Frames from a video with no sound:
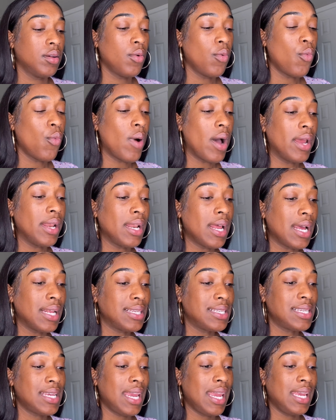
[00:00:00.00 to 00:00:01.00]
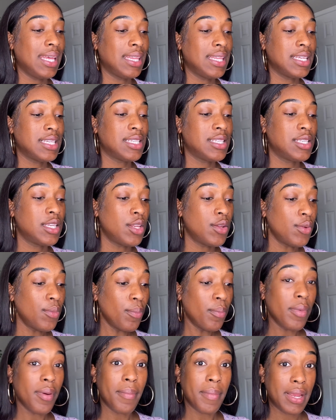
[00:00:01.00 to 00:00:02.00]
why not take this
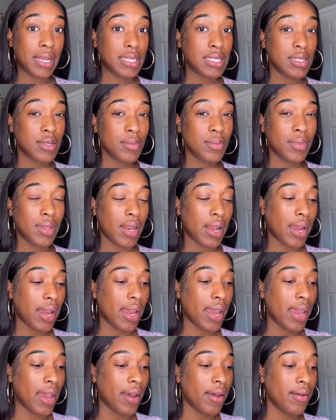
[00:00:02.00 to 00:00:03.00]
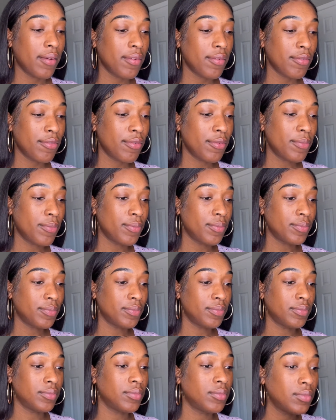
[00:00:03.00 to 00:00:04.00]
momentum that I have
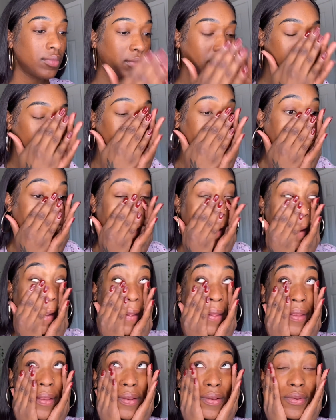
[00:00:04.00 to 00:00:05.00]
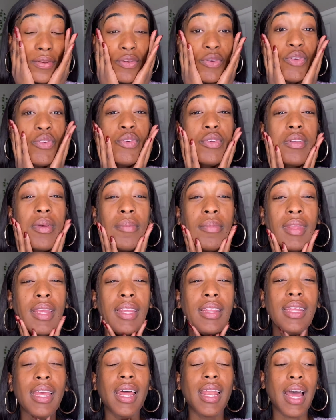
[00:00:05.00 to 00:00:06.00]
and do
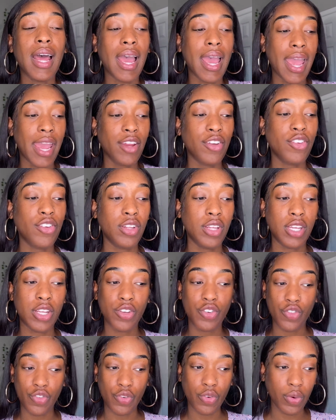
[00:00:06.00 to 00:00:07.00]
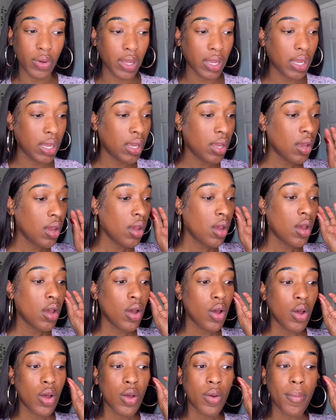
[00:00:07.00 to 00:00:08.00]
something that I actually enjoy?
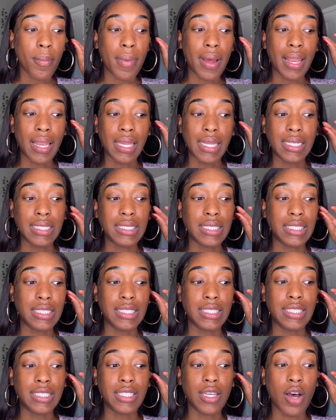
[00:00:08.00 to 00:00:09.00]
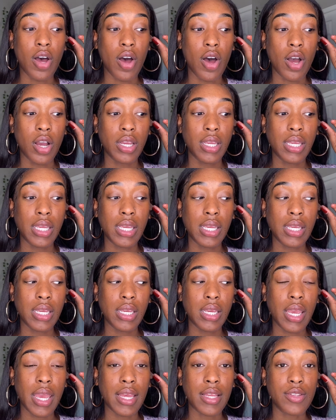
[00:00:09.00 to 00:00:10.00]
My lace is
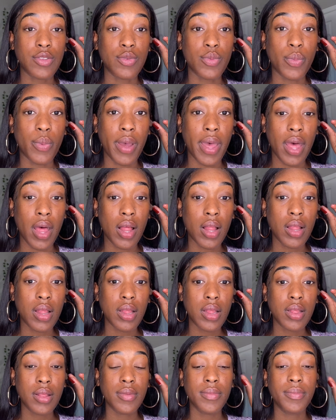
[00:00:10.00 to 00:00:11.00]
talking as well.